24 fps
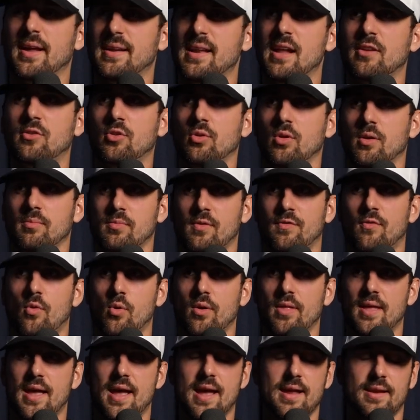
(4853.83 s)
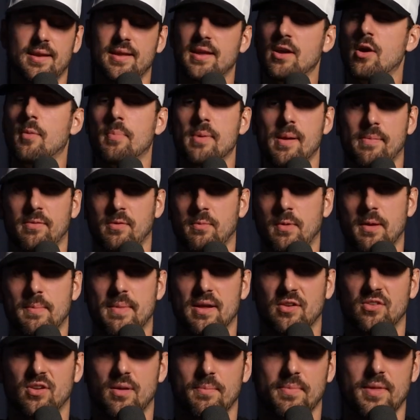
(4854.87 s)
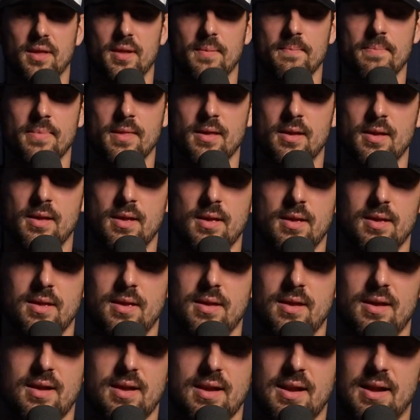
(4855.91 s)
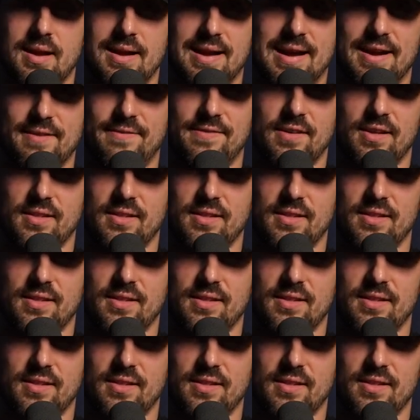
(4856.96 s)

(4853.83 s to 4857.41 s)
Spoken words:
like not too long before that, and he opened up to me about something, and I